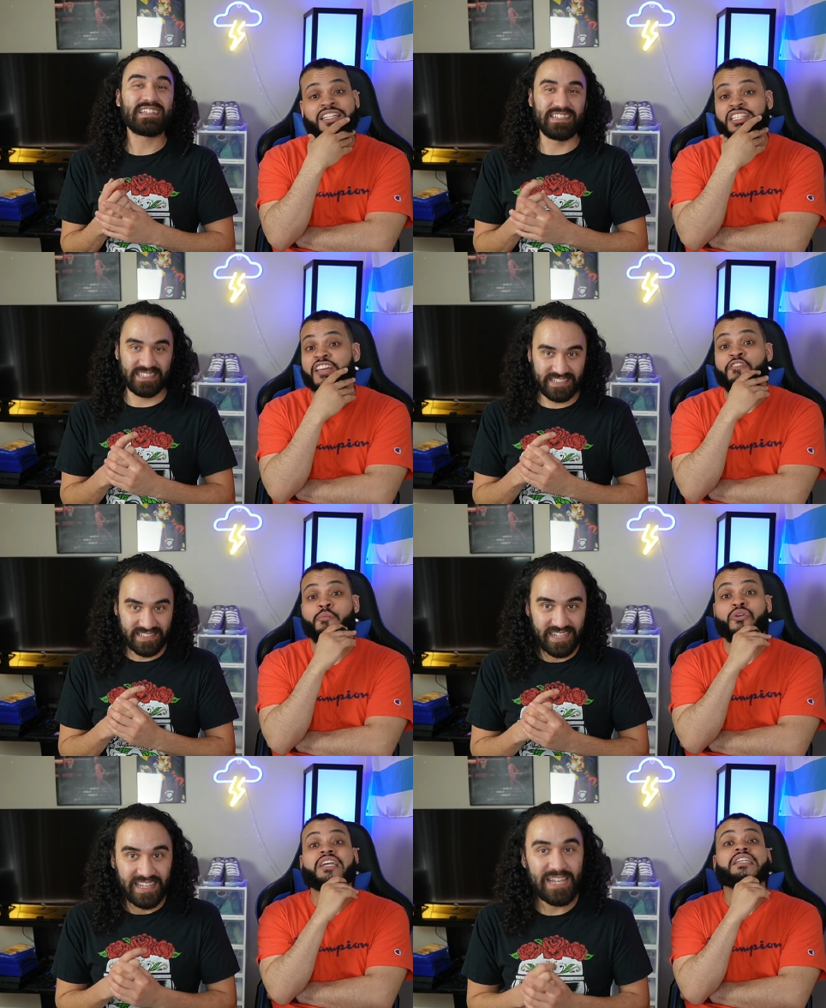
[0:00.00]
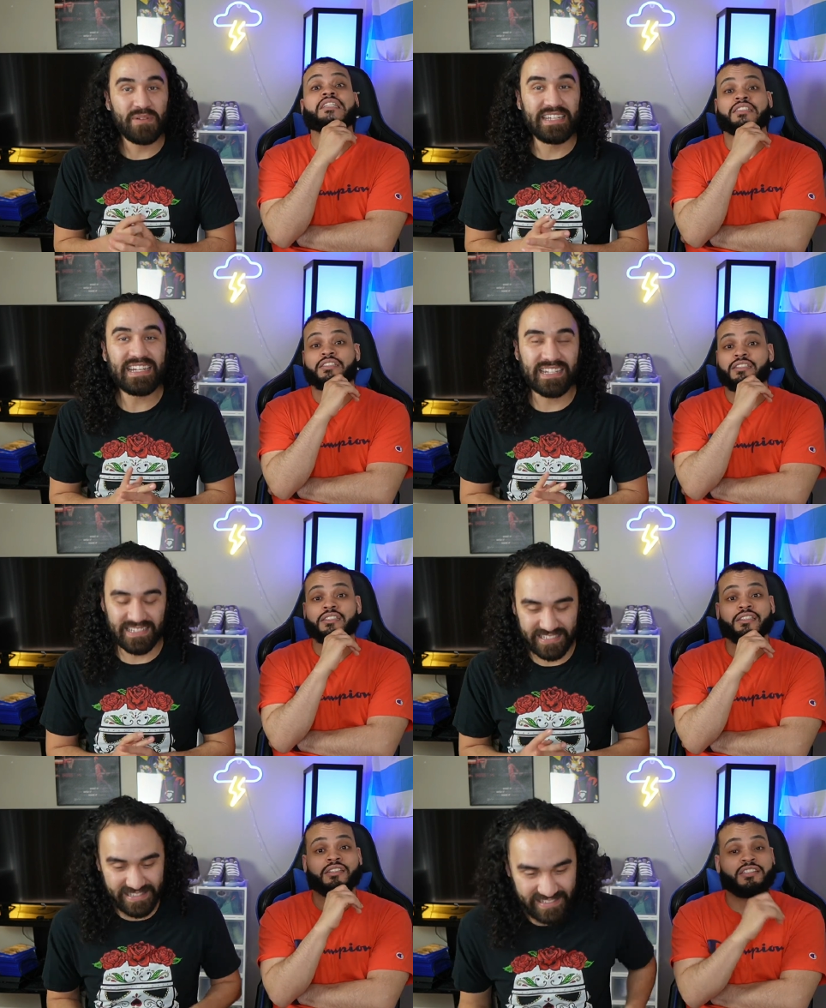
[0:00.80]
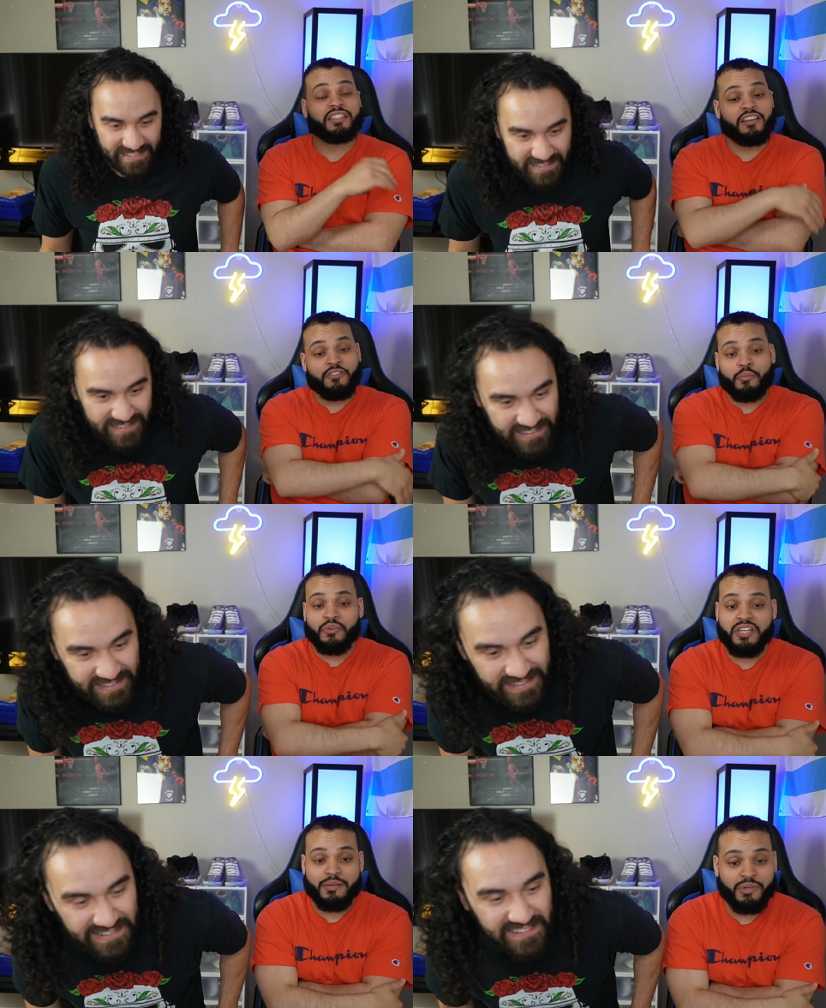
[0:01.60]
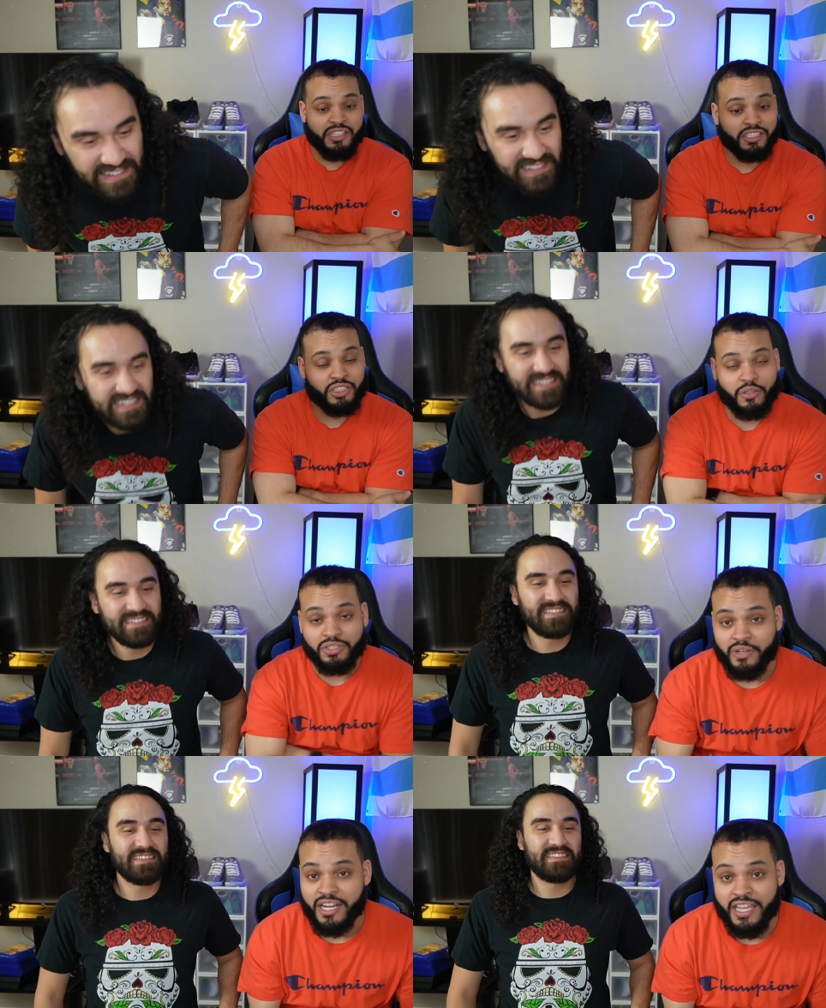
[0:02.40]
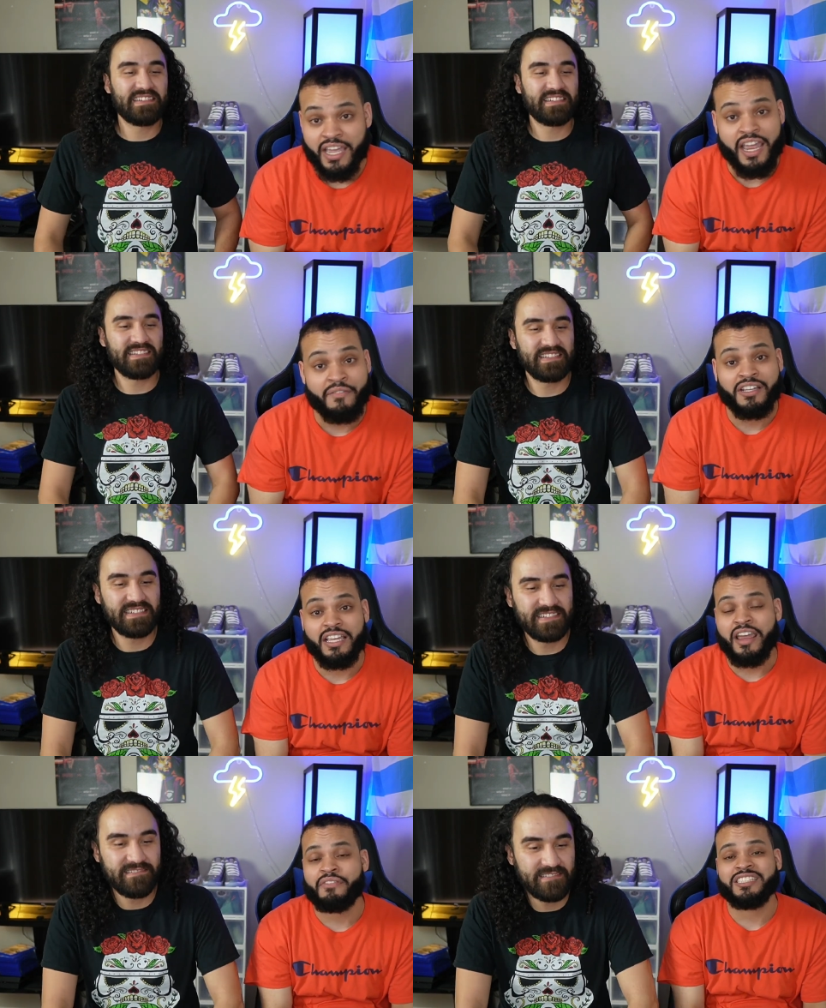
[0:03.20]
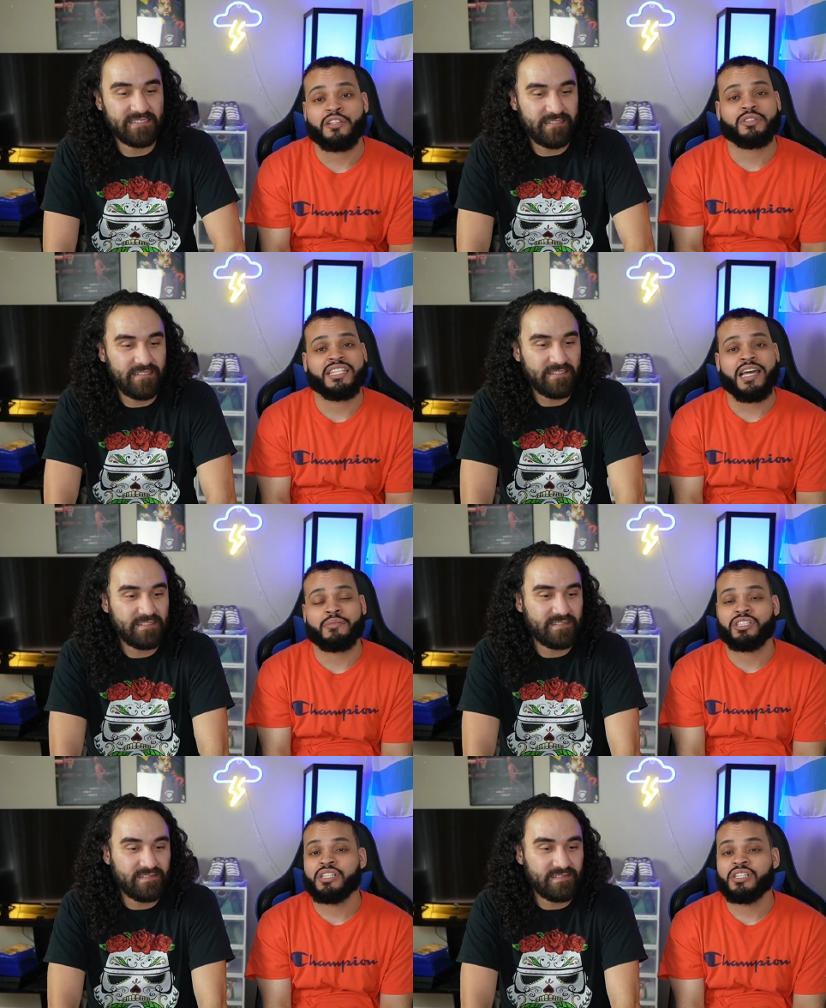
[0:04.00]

Speaker 1: he's, a, different breed. He's ridiculous. It's a different breed, but he shows it right every every single time.